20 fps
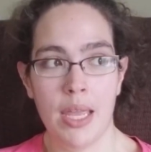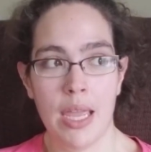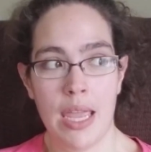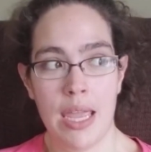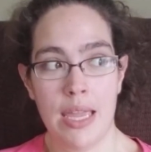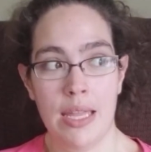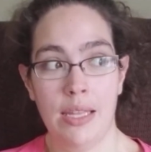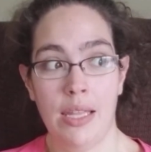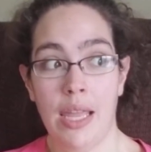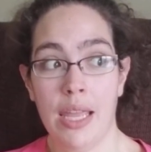
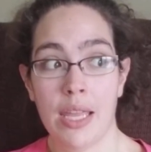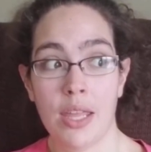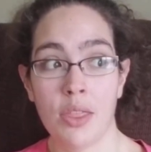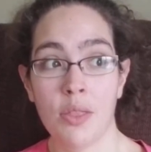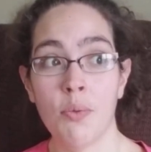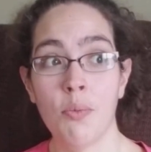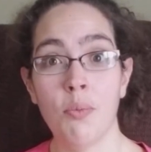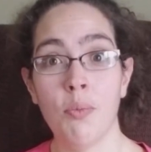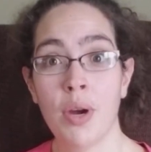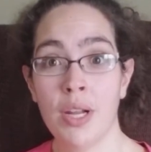And
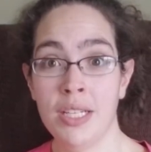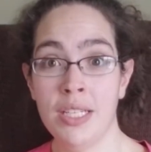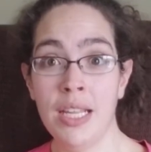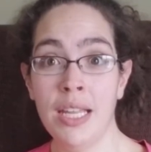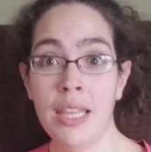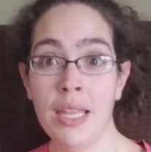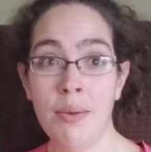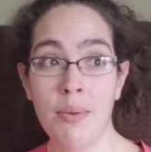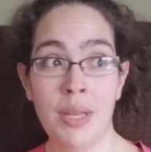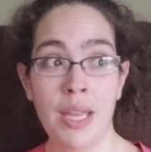the one day
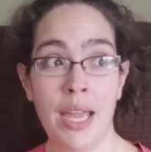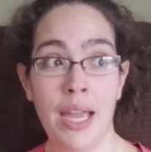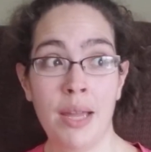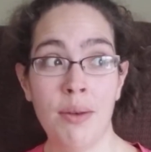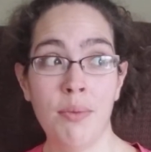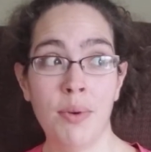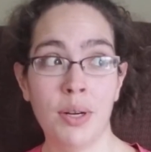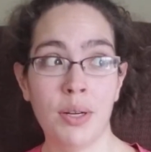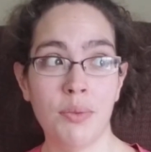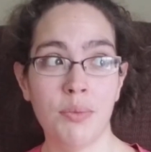that we had
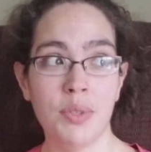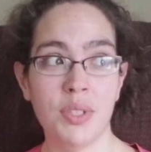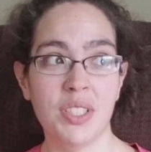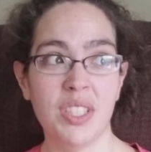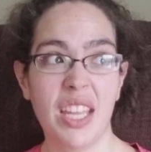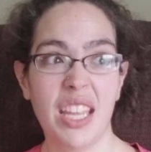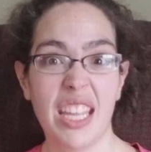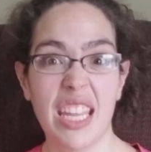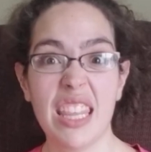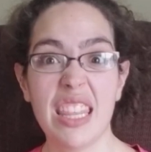where it was
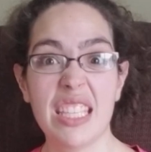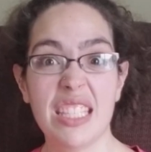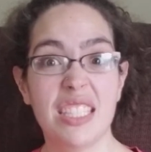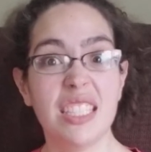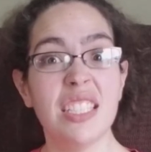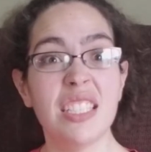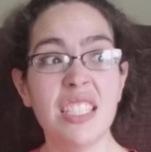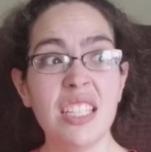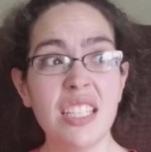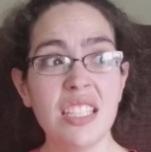in the
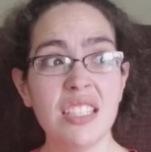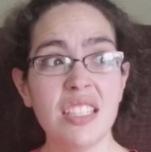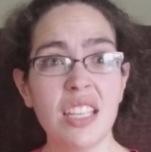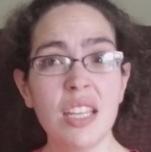60s,